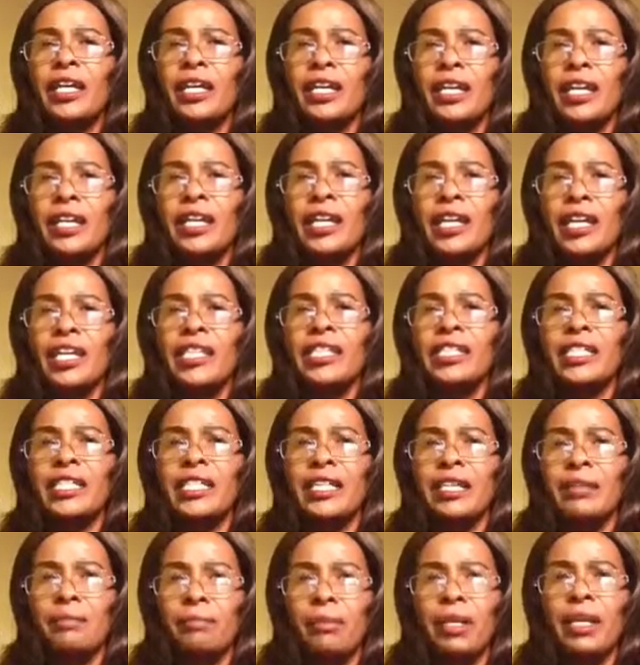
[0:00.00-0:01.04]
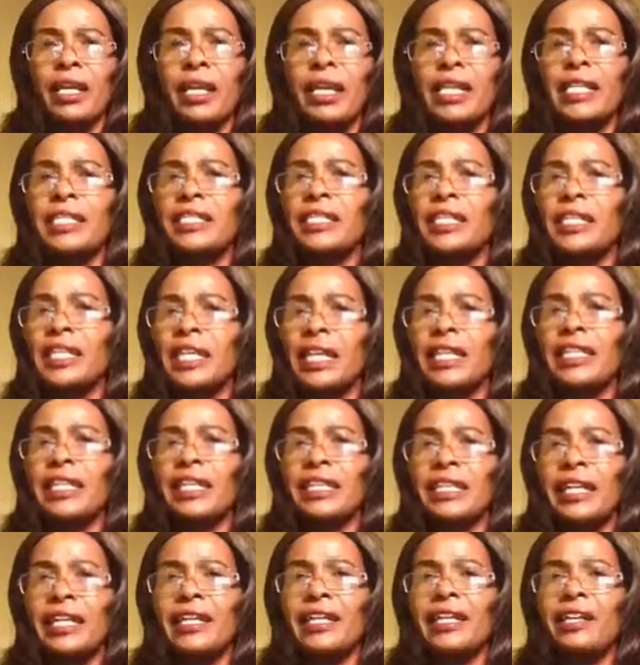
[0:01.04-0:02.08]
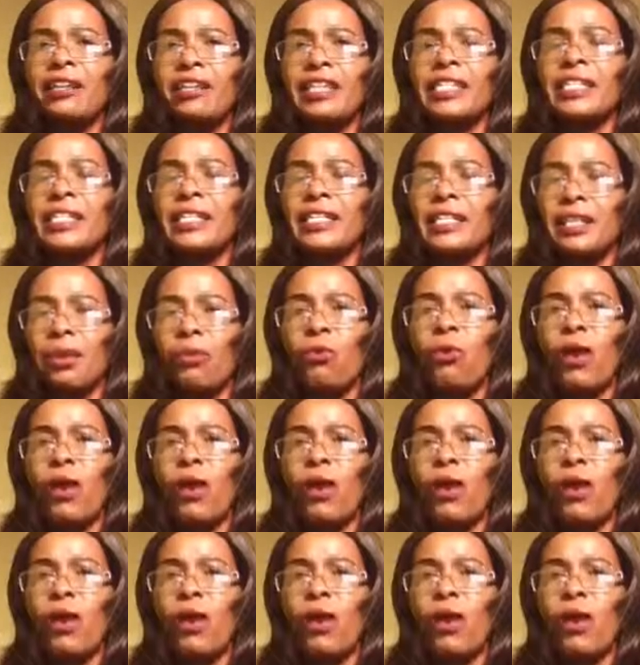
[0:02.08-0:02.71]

he is in me is greater than he is in the